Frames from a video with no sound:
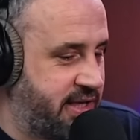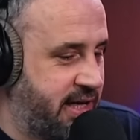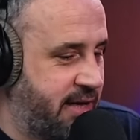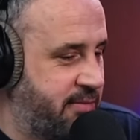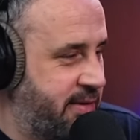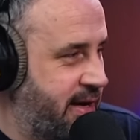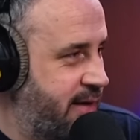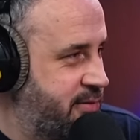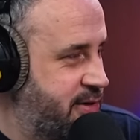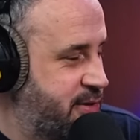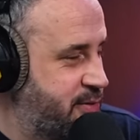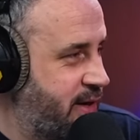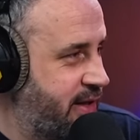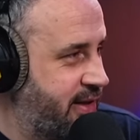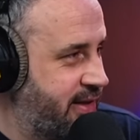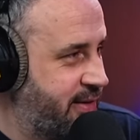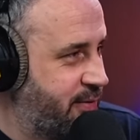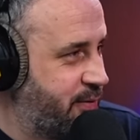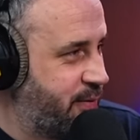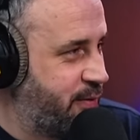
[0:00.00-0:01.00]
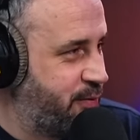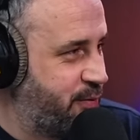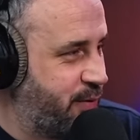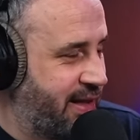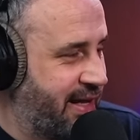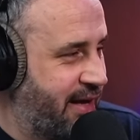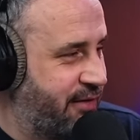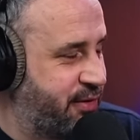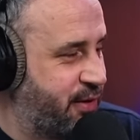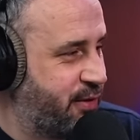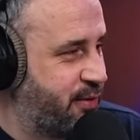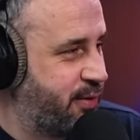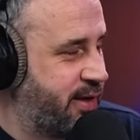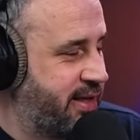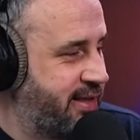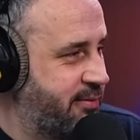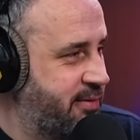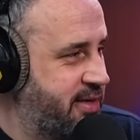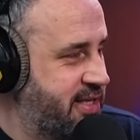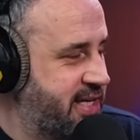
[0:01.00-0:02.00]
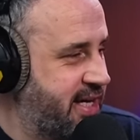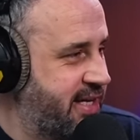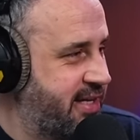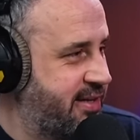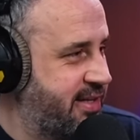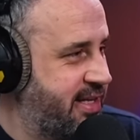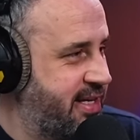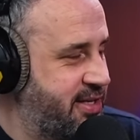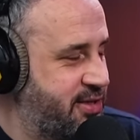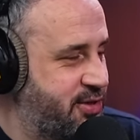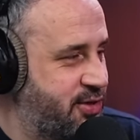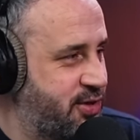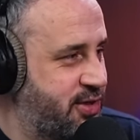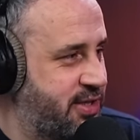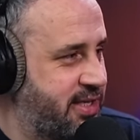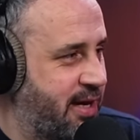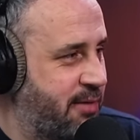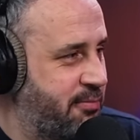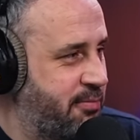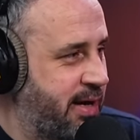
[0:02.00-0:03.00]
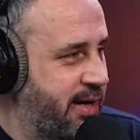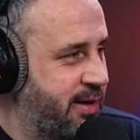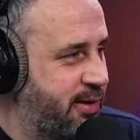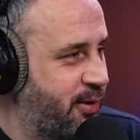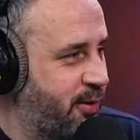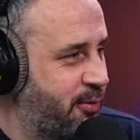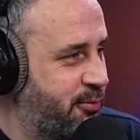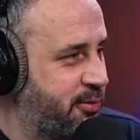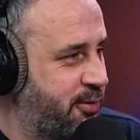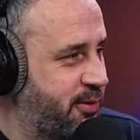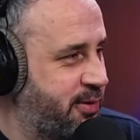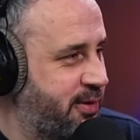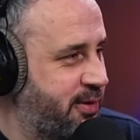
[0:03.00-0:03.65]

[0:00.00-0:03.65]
team names as well. We laughed the other week, didn't we, saying these just sound made up.